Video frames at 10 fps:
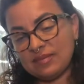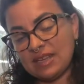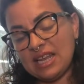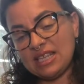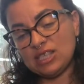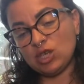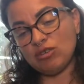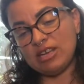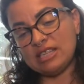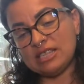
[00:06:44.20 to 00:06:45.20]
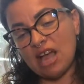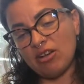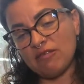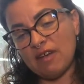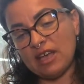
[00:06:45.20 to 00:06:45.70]
it's a great
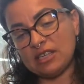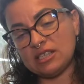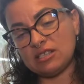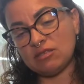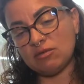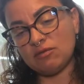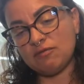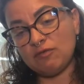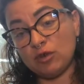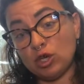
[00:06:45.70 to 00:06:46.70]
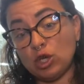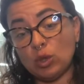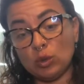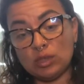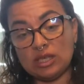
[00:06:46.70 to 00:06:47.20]
sacrifice for
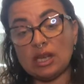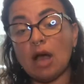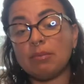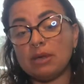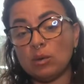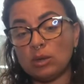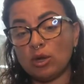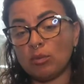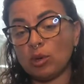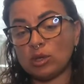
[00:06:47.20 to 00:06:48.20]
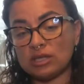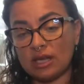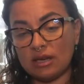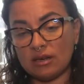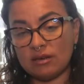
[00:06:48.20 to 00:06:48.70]
you to not be with your
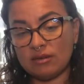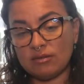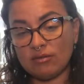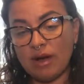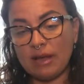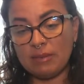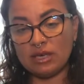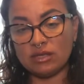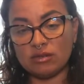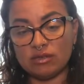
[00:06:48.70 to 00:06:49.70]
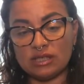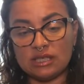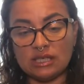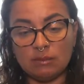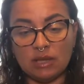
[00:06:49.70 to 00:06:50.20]
person, right? Because there is a
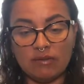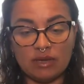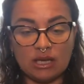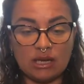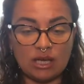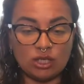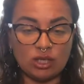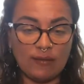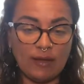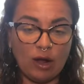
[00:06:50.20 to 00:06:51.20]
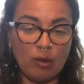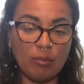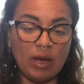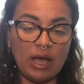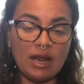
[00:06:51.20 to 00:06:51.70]
deep love and connection there.
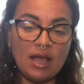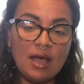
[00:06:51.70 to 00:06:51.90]
But